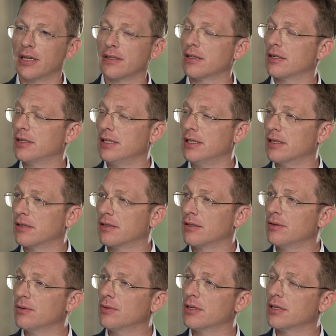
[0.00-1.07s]
It's a
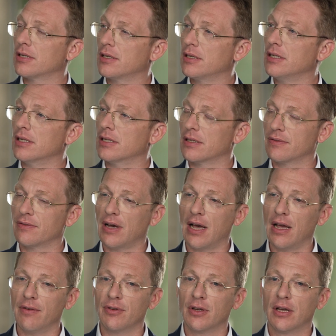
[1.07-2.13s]
TS2 and a
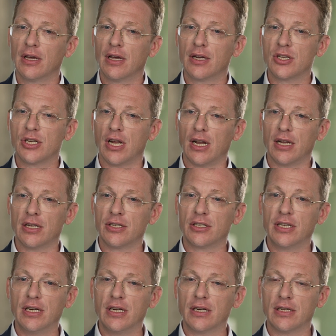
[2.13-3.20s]
TS5. Challenge
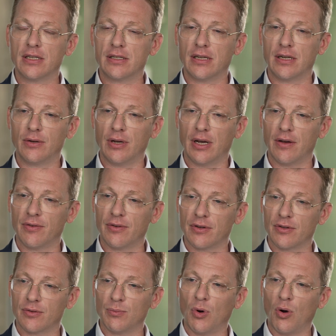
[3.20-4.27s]
here is that you have a
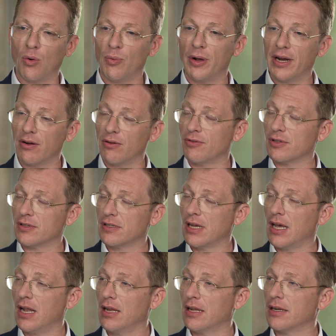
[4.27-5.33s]
small weight of a
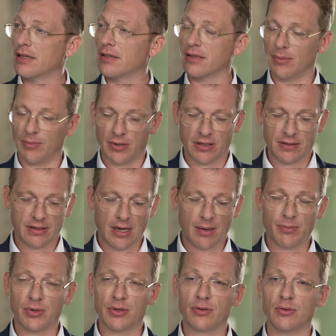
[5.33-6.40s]
cell and it's
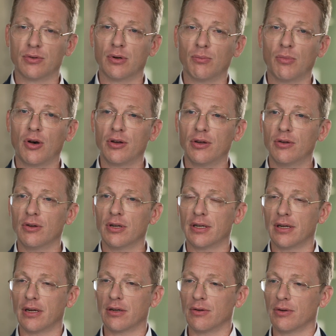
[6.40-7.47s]
assembled to a module
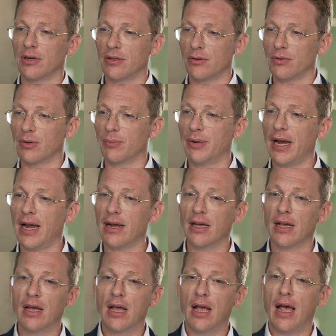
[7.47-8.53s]
and then going to the pack.
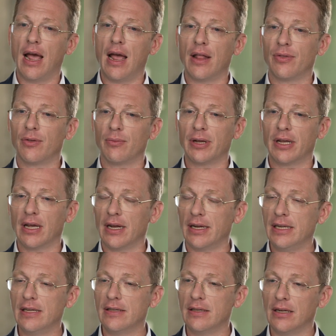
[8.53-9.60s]
And so we can
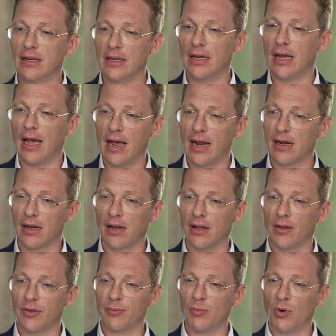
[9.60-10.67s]
easily
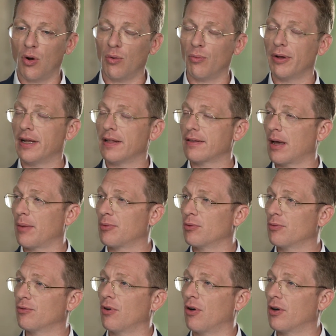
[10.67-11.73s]
handle small weights up
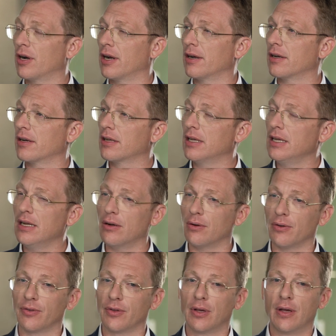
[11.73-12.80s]
to 400
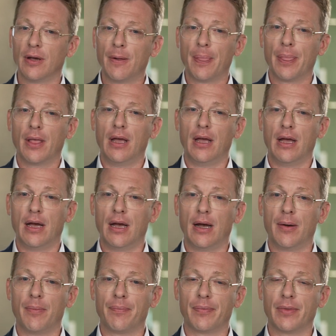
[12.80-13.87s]
kilos.
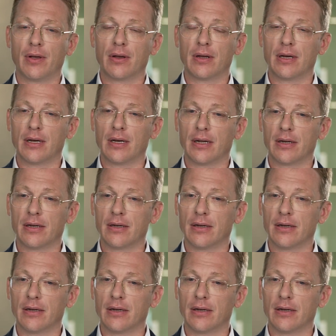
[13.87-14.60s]
Um, uh,